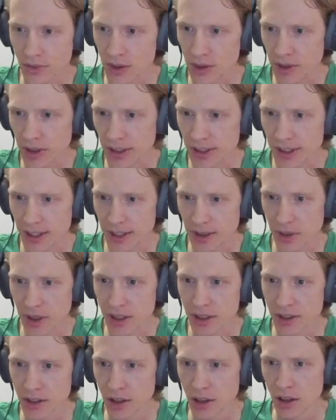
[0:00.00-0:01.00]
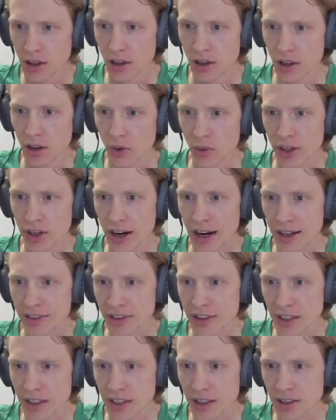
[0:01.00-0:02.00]
But anyway, we're at
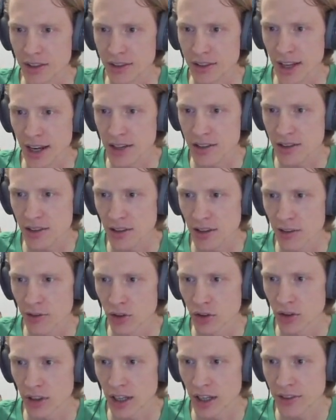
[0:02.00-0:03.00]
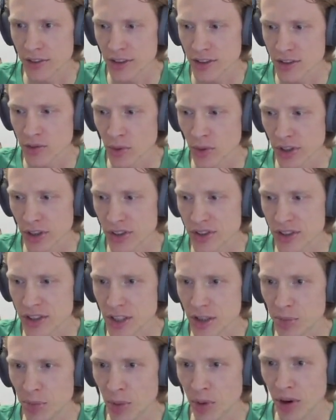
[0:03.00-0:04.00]
the next level, and this one is
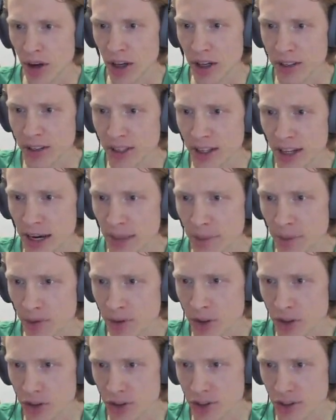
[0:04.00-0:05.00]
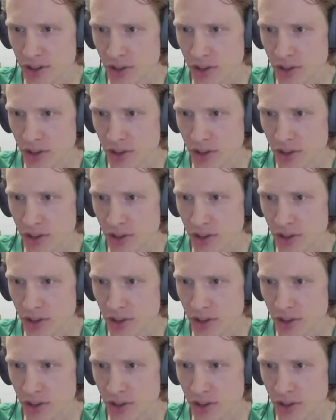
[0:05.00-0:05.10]
the blinded apparition.